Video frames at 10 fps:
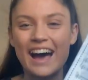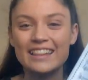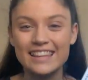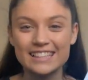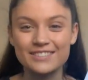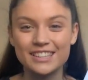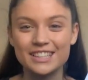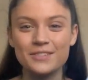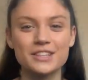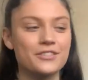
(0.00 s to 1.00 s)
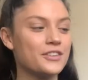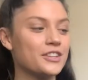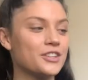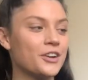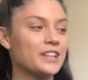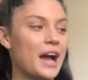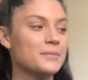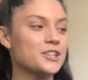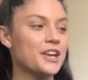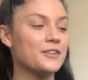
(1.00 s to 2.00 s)
this is my sheet music for the song that I'm
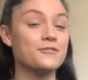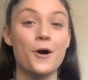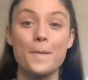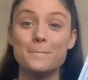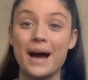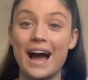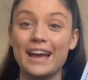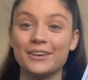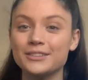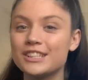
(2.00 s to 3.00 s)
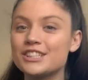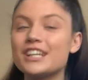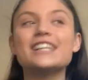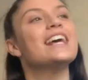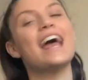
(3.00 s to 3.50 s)
doing for my audition.